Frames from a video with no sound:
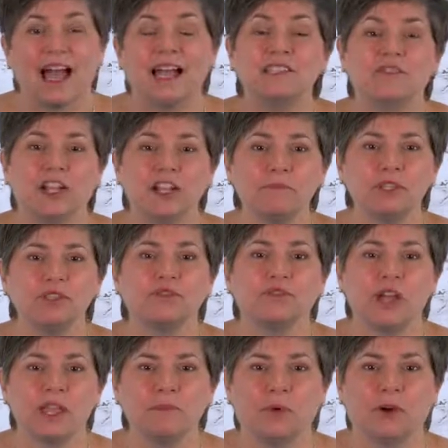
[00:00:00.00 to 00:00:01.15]
I developed this
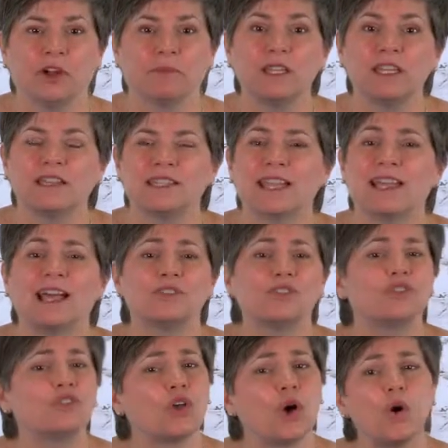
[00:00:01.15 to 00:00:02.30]
framework because I got
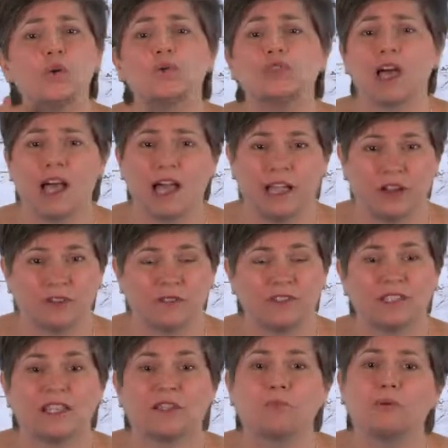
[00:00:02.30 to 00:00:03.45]
so tired of
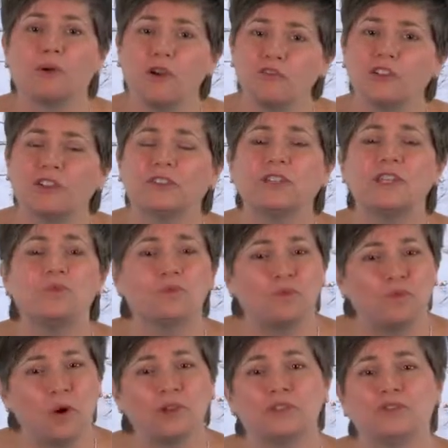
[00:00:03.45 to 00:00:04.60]
seeing perfectly
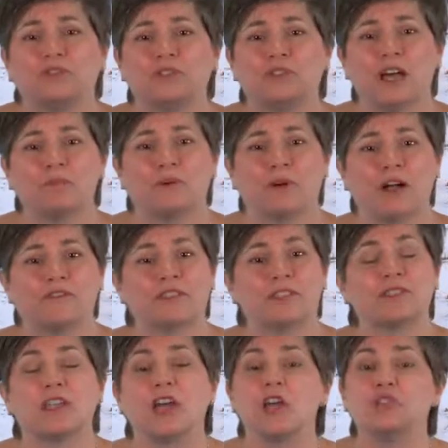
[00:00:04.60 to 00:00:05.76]
wonderful
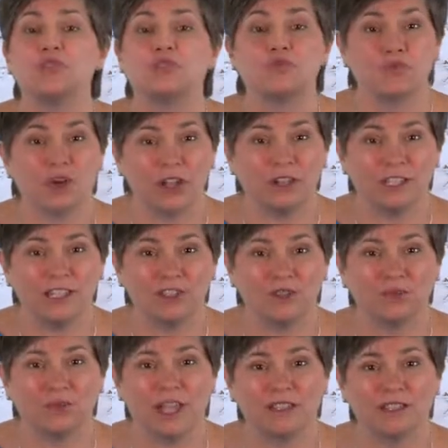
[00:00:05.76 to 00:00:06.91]
nonprofits struggling
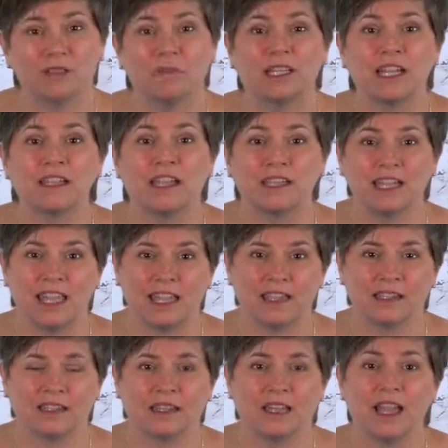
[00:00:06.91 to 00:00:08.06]
to raise the money they
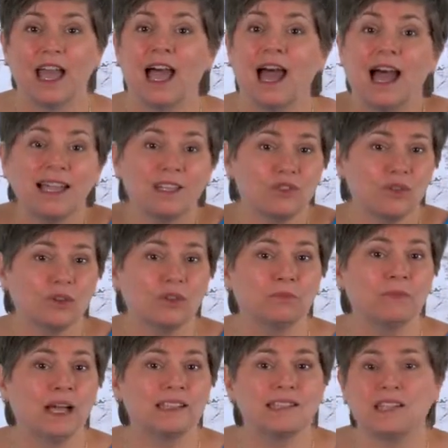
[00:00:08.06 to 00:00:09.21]
need. I struggled
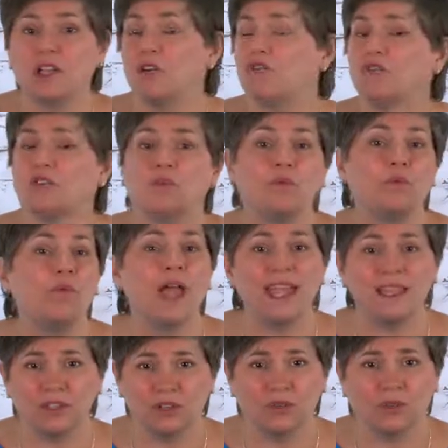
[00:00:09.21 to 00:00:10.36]
myself for
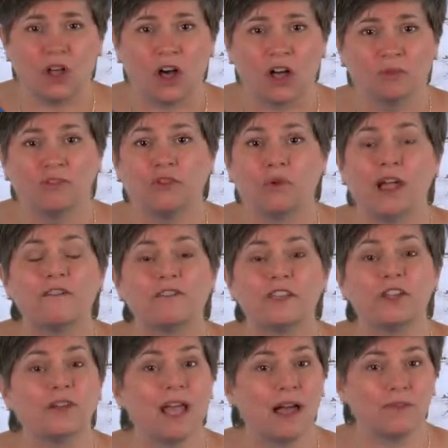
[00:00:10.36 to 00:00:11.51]
way too long before I
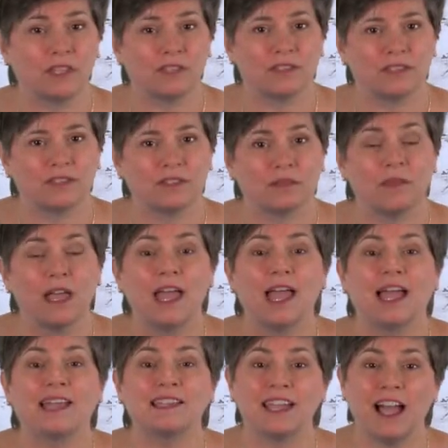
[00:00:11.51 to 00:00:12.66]
figured out this system,
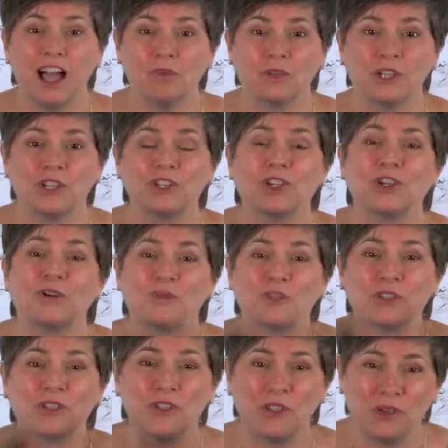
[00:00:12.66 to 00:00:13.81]
and now I want to share it
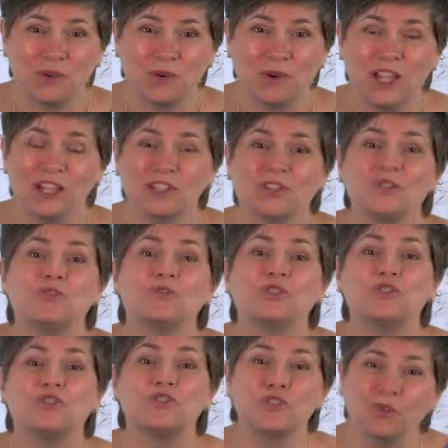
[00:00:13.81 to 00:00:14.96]
with you so you
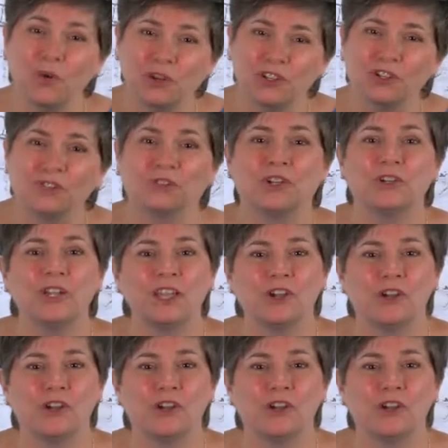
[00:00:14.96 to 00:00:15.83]
can shorten your learning